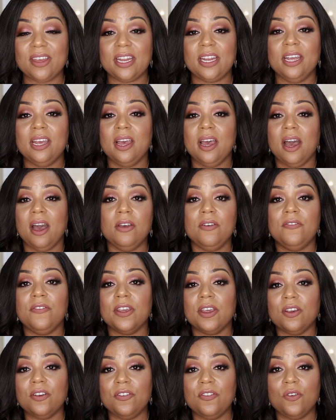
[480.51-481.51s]
it.
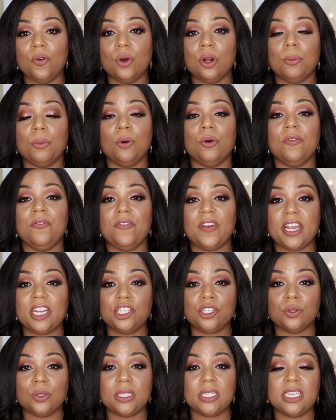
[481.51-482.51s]
Very affordable
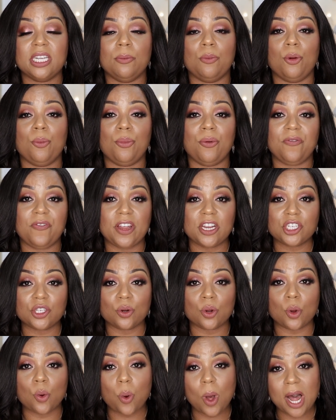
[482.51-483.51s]
facial steamer,
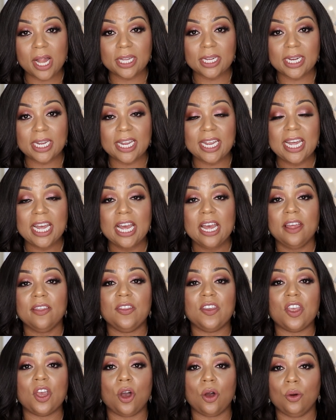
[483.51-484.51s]
professional quality.
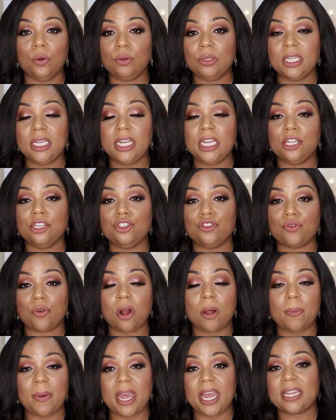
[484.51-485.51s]
The only
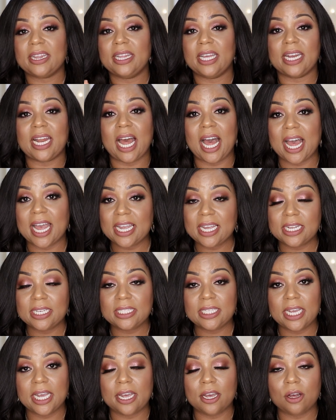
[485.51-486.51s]
drawback that I could
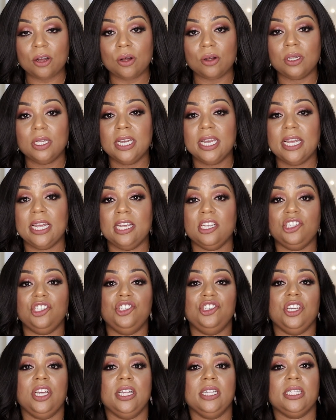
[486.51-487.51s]
tell is
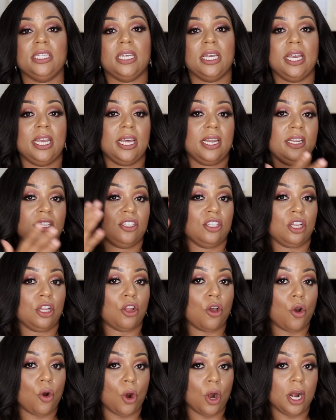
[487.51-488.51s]
just it is
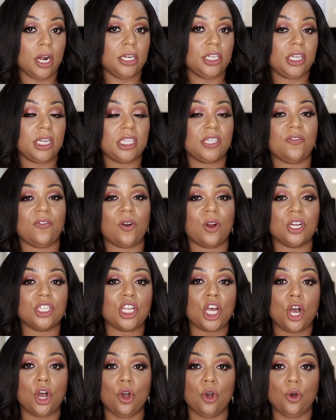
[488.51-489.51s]
large as far as
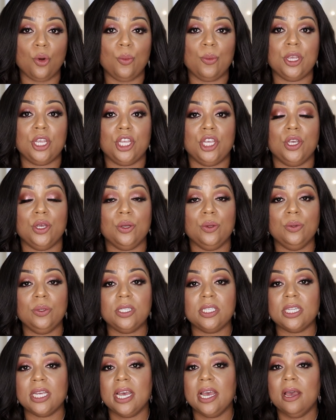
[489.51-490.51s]
home
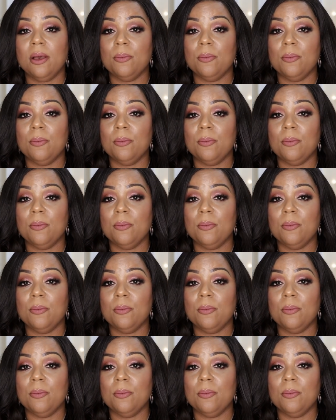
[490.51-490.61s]
use.